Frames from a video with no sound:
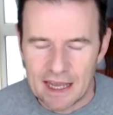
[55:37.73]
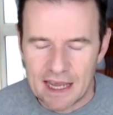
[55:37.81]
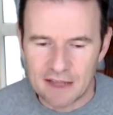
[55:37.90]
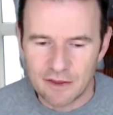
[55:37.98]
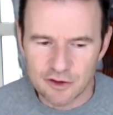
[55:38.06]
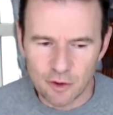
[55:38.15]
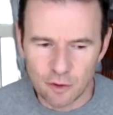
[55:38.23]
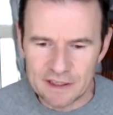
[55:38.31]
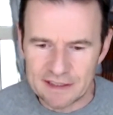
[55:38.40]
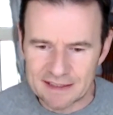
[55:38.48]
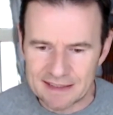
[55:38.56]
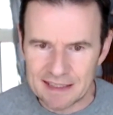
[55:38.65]
And there's all
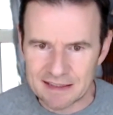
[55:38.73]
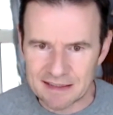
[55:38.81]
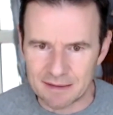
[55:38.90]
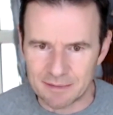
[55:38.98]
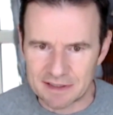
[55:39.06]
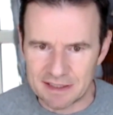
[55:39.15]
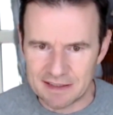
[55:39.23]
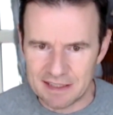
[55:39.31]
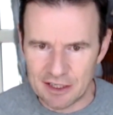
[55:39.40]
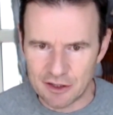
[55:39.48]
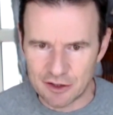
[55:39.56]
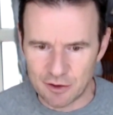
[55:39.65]
these systems to
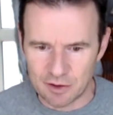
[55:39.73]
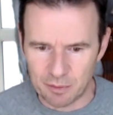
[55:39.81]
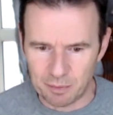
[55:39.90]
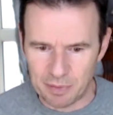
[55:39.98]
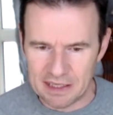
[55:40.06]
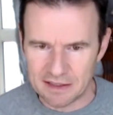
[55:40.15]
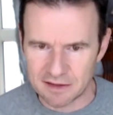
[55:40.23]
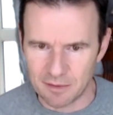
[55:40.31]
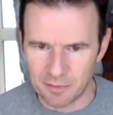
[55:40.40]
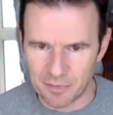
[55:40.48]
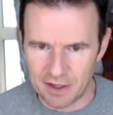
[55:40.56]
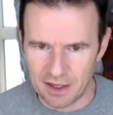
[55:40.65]
teach you to be
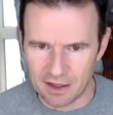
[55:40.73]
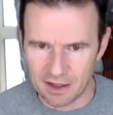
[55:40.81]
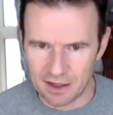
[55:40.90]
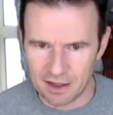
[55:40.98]
something.